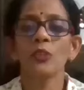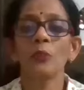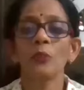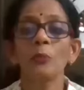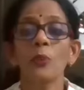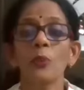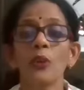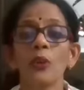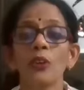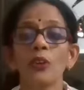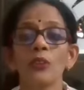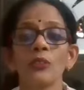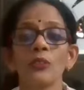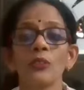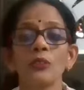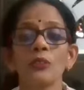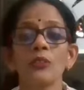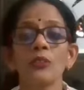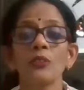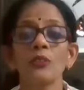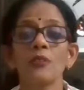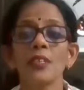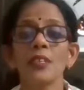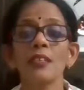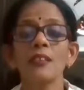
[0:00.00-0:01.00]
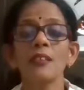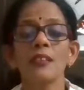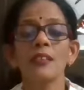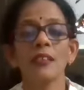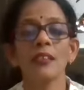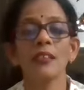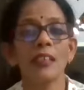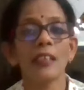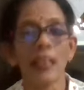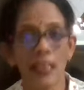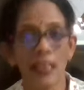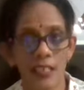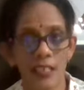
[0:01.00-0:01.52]
your book also reveals
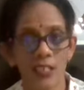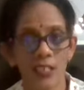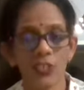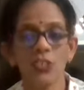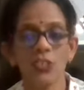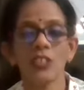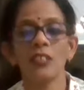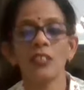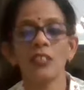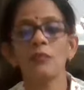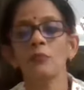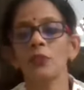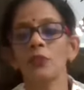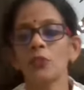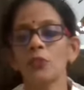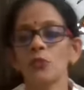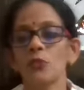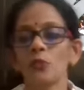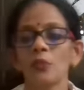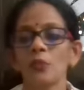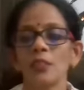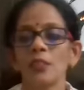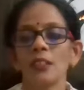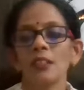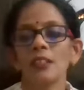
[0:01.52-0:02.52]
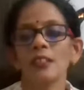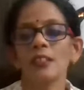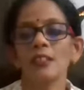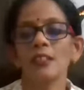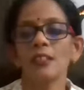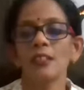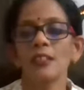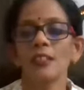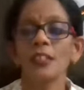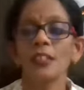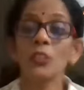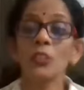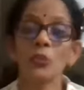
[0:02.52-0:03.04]
a connection
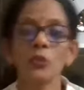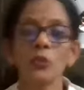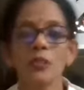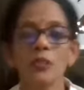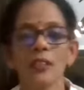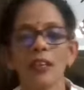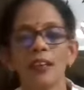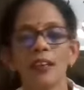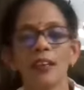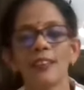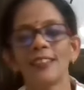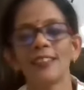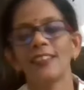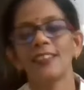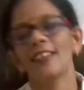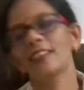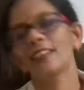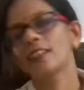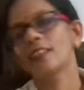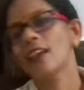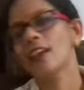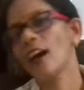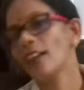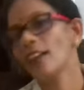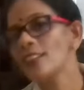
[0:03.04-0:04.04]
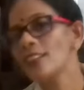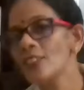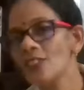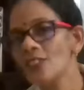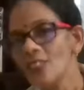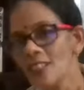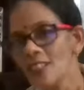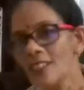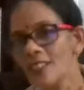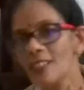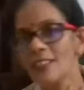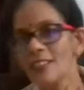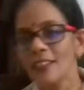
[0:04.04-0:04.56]
between uh, Hindustani and
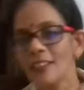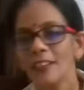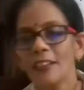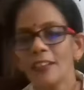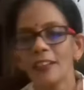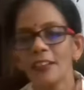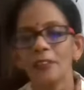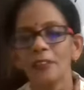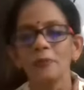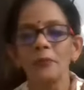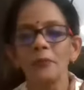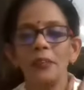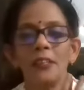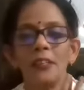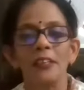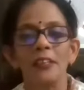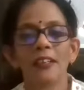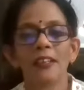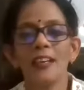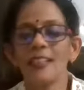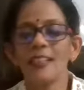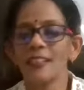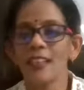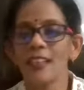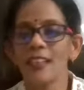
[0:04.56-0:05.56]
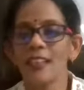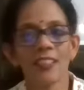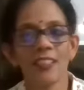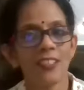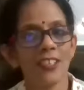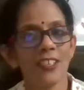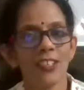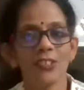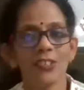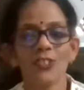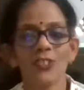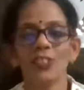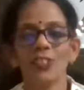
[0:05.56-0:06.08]
Gandhiji's uh,
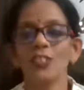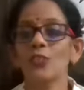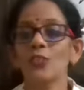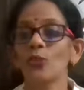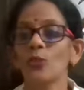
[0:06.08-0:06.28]
assassination.